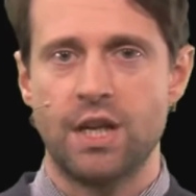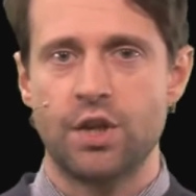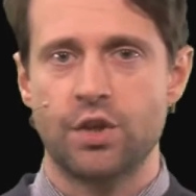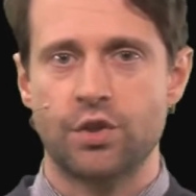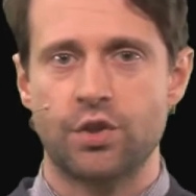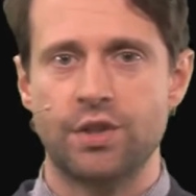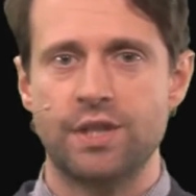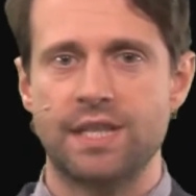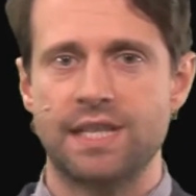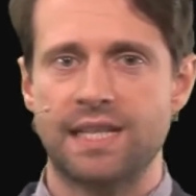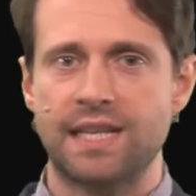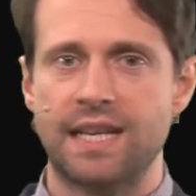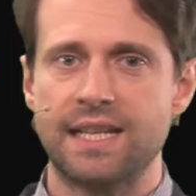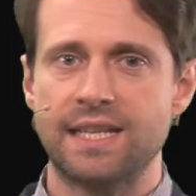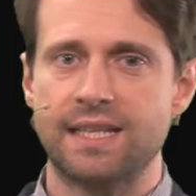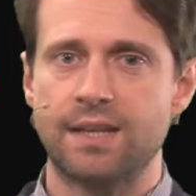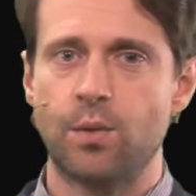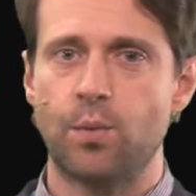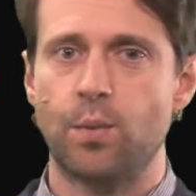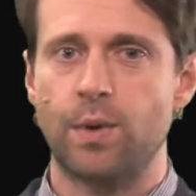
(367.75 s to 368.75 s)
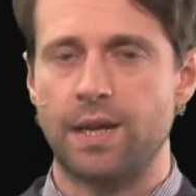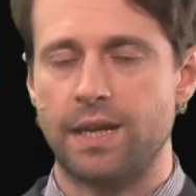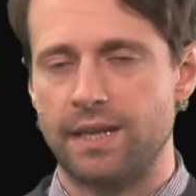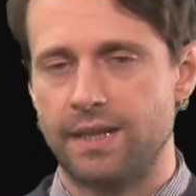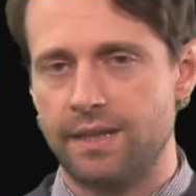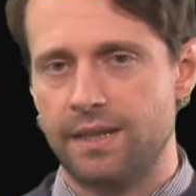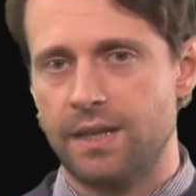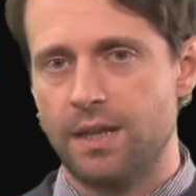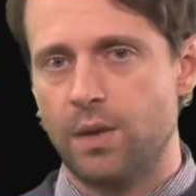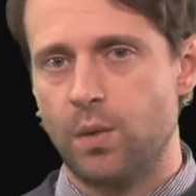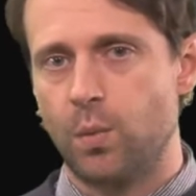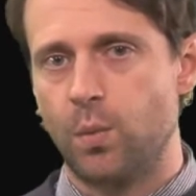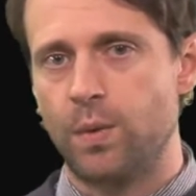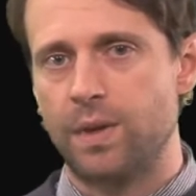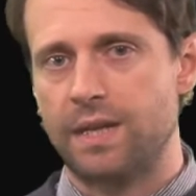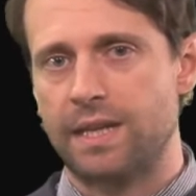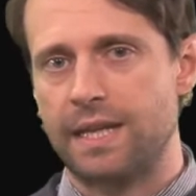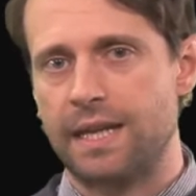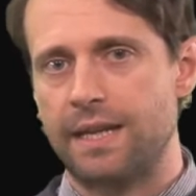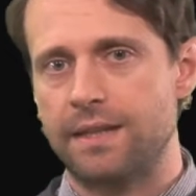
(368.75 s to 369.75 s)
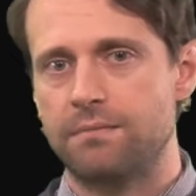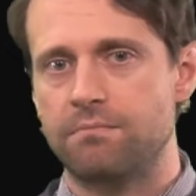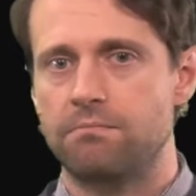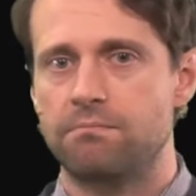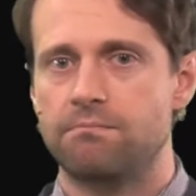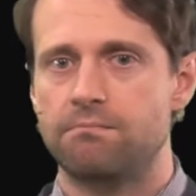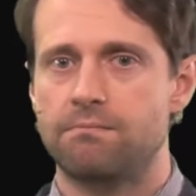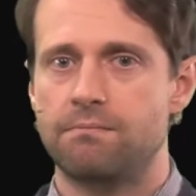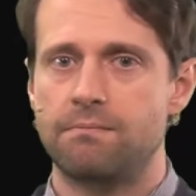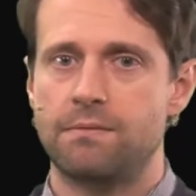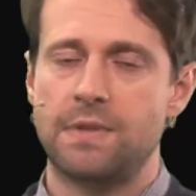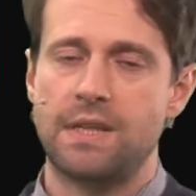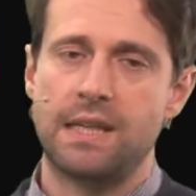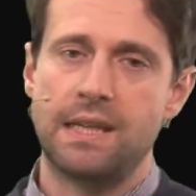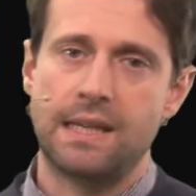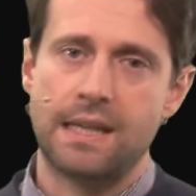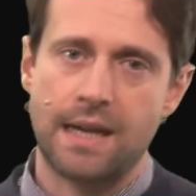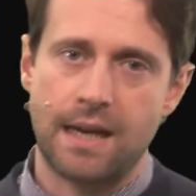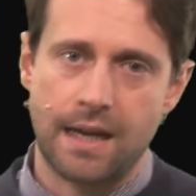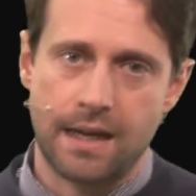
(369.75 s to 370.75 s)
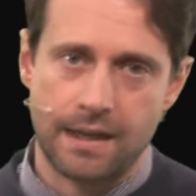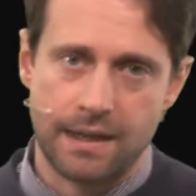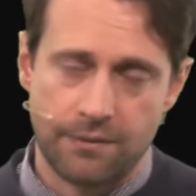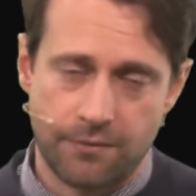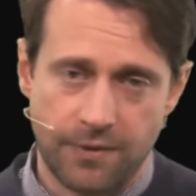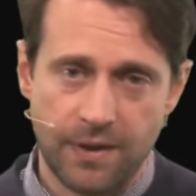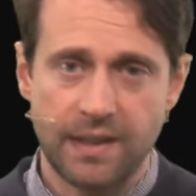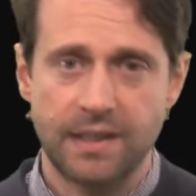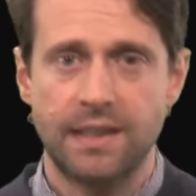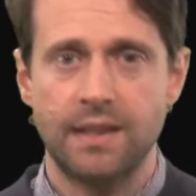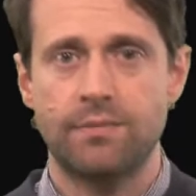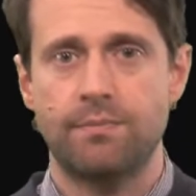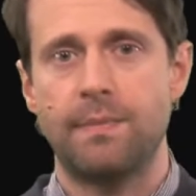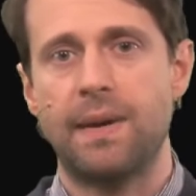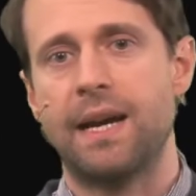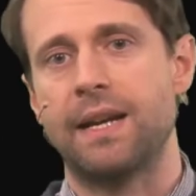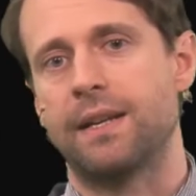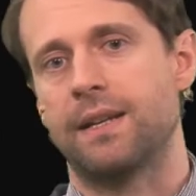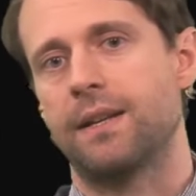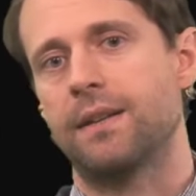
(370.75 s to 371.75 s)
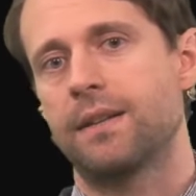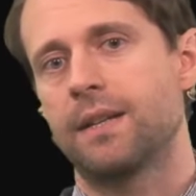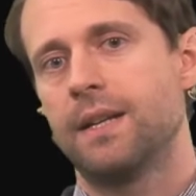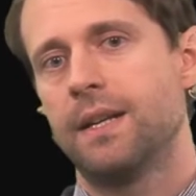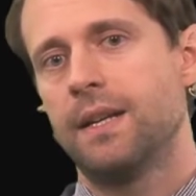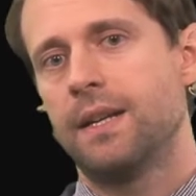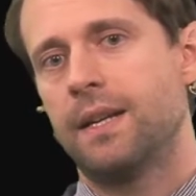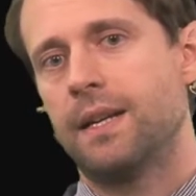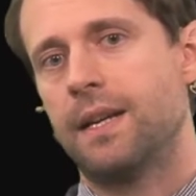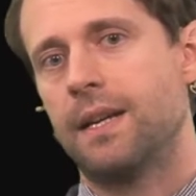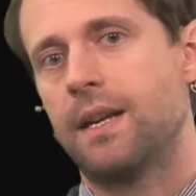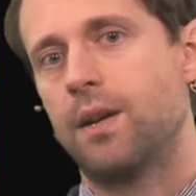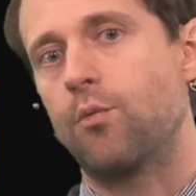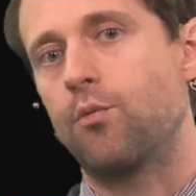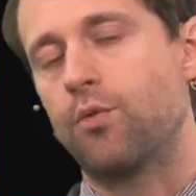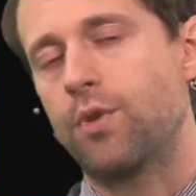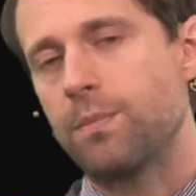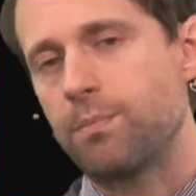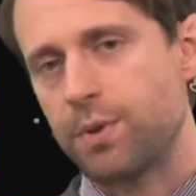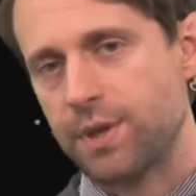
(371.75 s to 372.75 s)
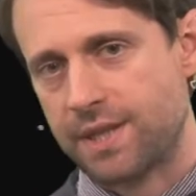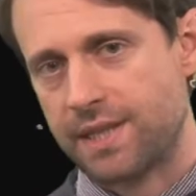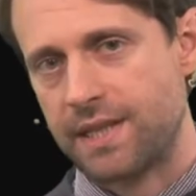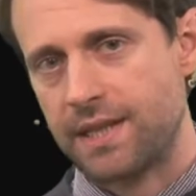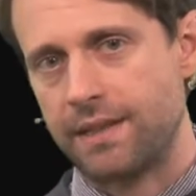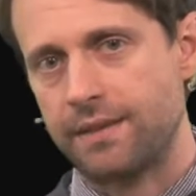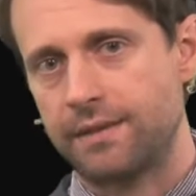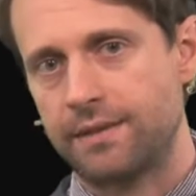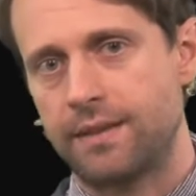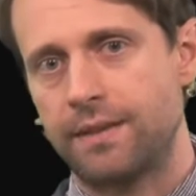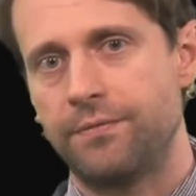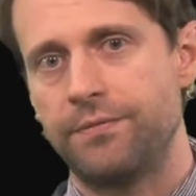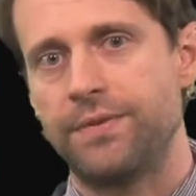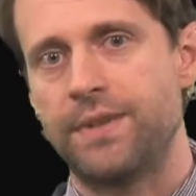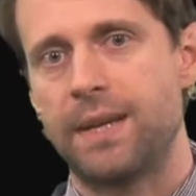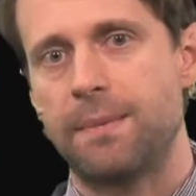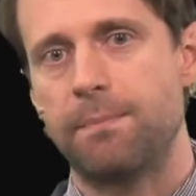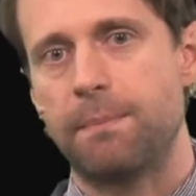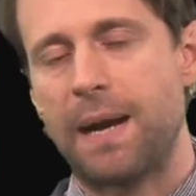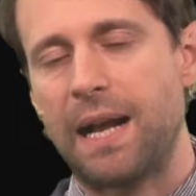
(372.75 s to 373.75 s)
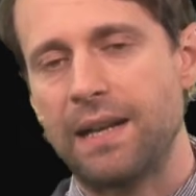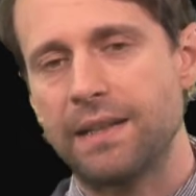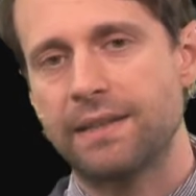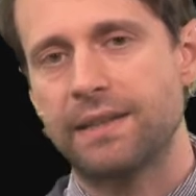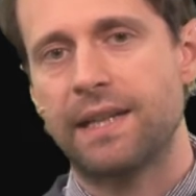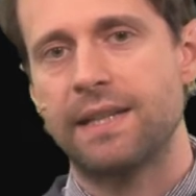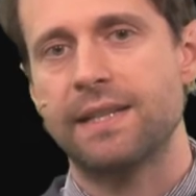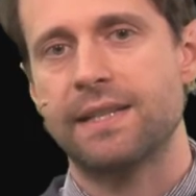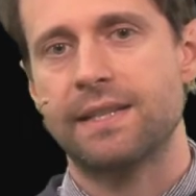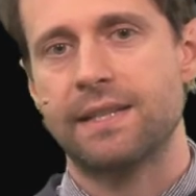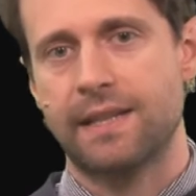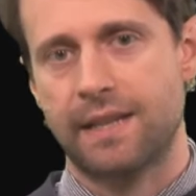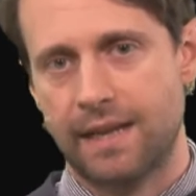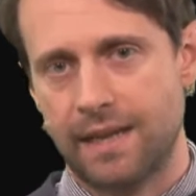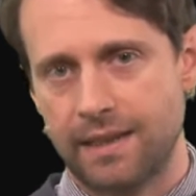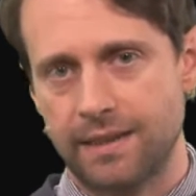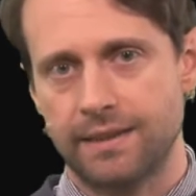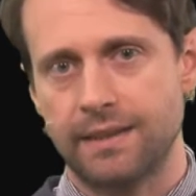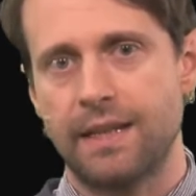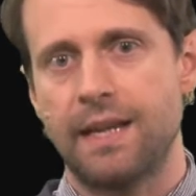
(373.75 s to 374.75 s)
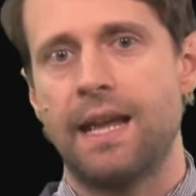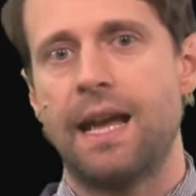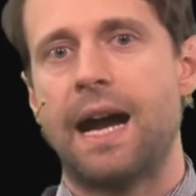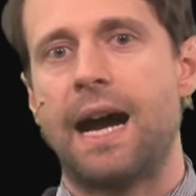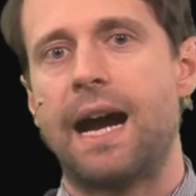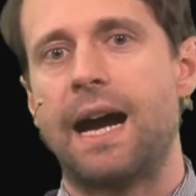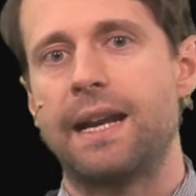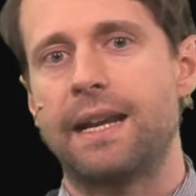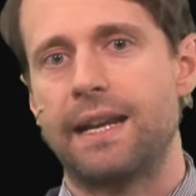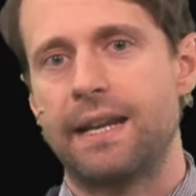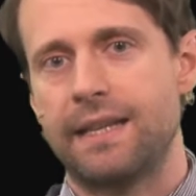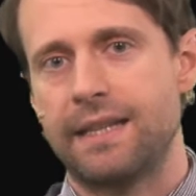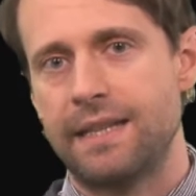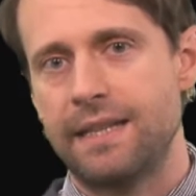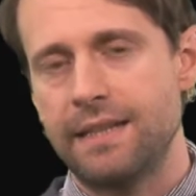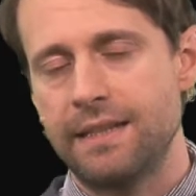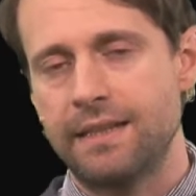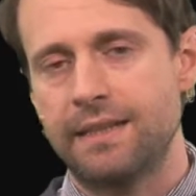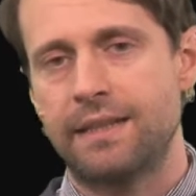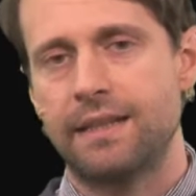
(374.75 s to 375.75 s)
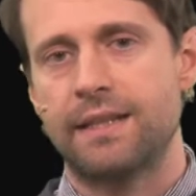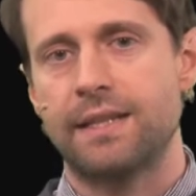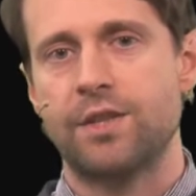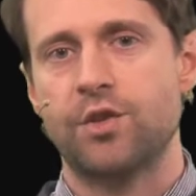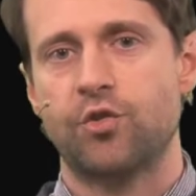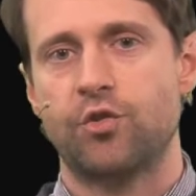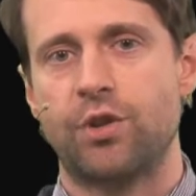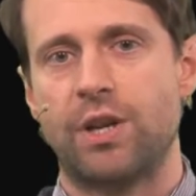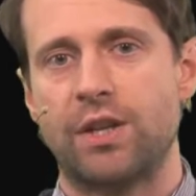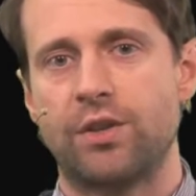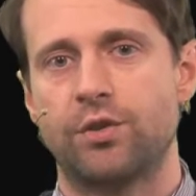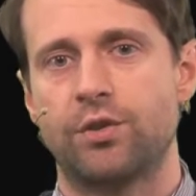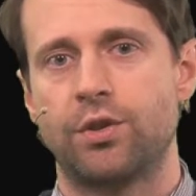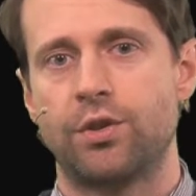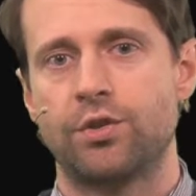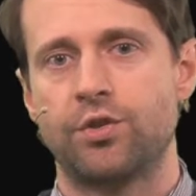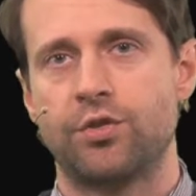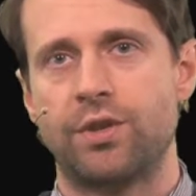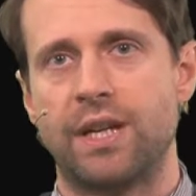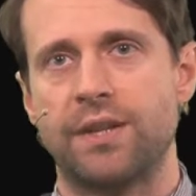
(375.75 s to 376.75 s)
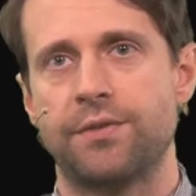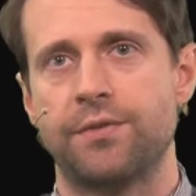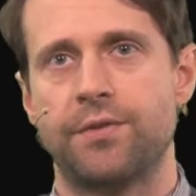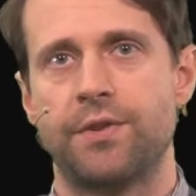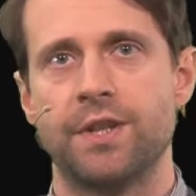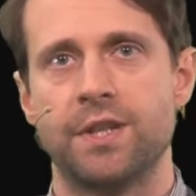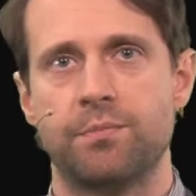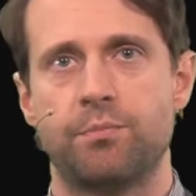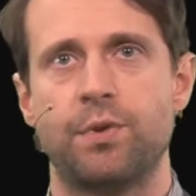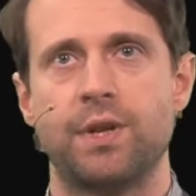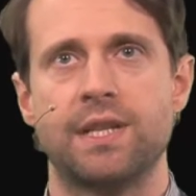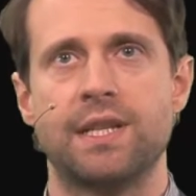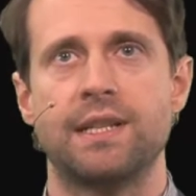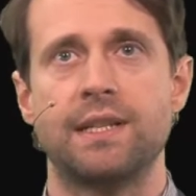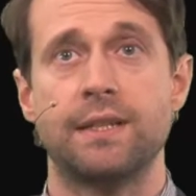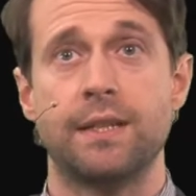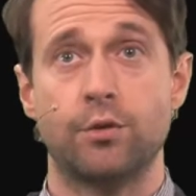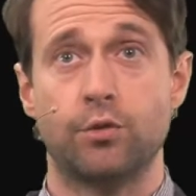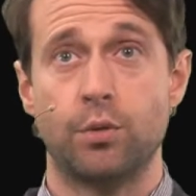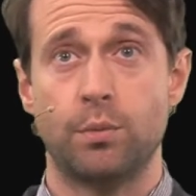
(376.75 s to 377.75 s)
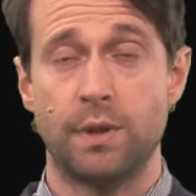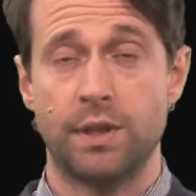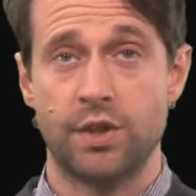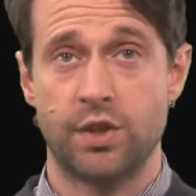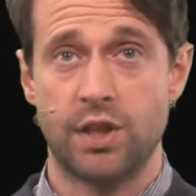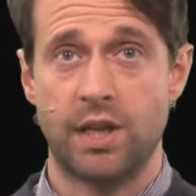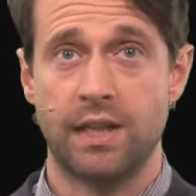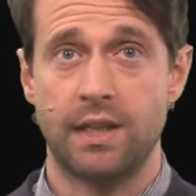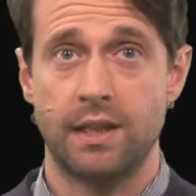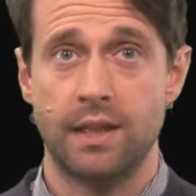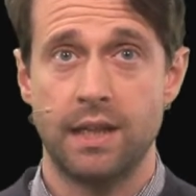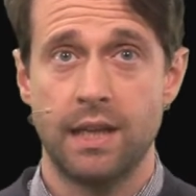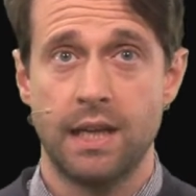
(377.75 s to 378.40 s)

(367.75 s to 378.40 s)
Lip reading: So in such a way, we can, in an effective manner, represent the multi-scale and inter-extractor transfers present in the turbulent channel.